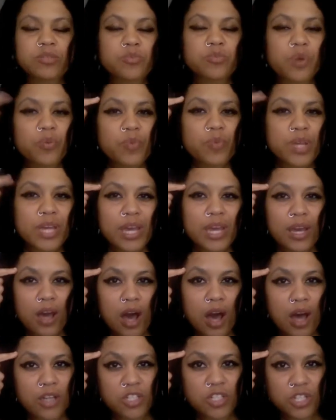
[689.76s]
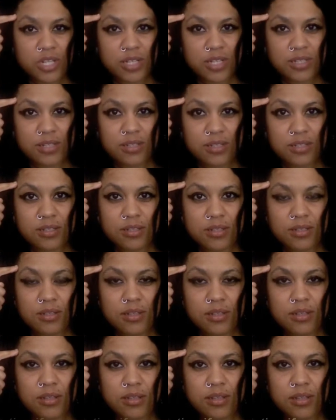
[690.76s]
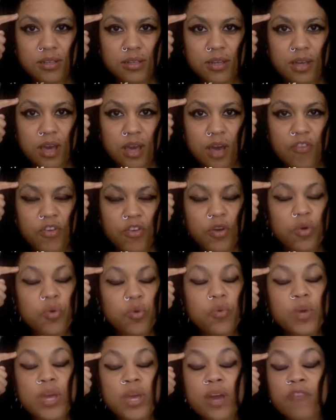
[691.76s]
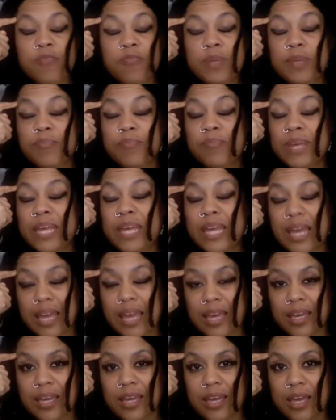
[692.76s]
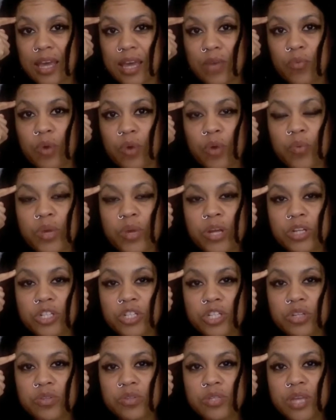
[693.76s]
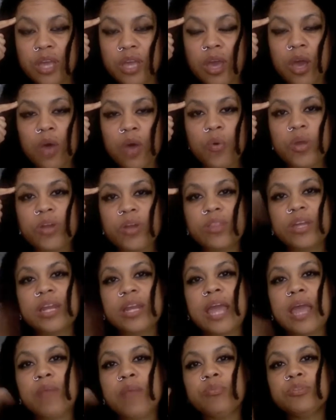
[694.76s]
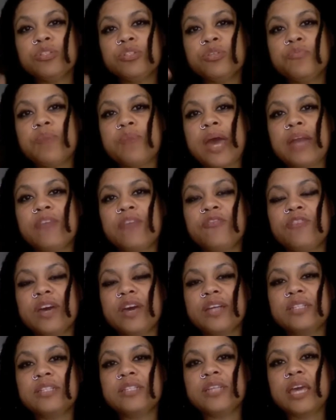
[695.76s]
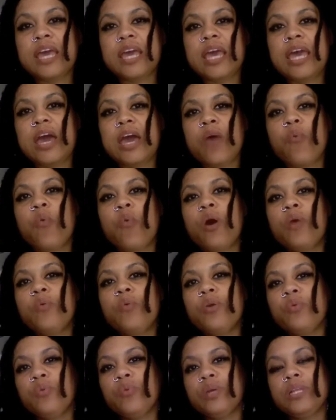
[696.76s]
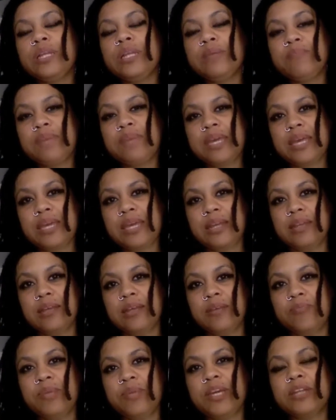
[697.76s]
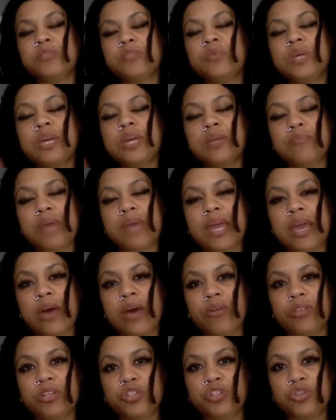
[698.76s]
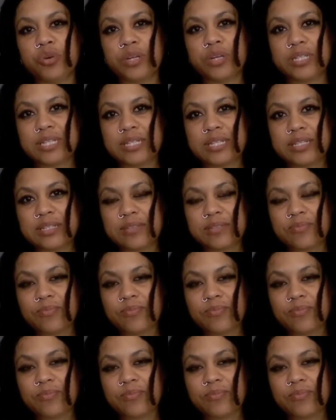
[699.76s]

when we get conscious of who we have been being and what we are choosing, we are then able to manifest what we really mean, because we can make healthy choices.